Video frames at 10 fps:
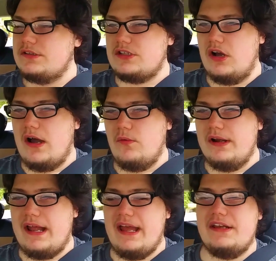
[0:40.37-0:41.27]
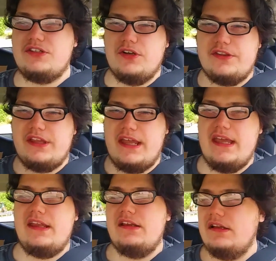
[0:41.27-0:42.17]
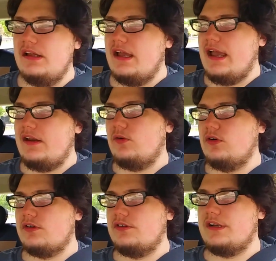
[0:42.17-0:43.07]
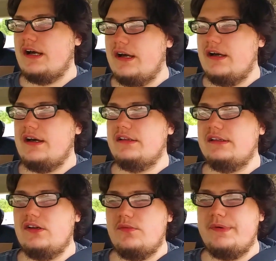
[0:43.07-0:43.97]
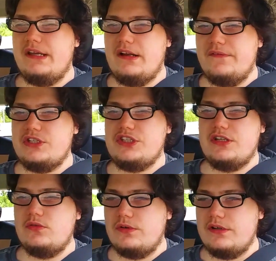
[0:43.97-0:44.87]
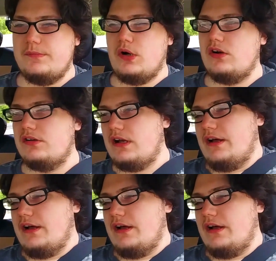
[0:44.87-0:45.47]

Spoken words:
So I went ahead, took the hit, and ordered a little bit of a genuine part.